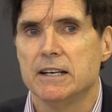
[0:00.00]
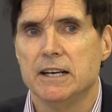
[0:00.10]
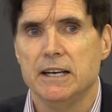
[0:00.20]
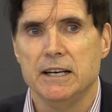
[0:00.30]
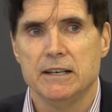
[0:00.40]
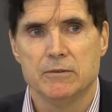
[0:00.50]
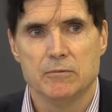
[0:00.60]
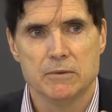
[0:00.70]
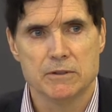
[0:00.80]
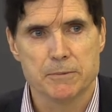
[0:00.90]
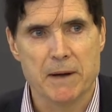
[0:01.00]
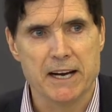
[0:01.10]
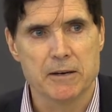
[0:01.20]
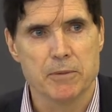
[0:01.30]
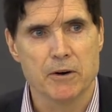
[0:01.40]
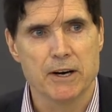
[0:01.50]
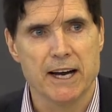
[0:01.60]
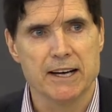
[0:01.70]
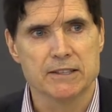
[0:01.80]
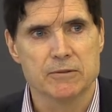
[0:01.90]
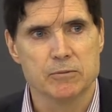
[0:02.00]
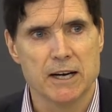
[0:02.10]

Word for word: he, Spangenberg asked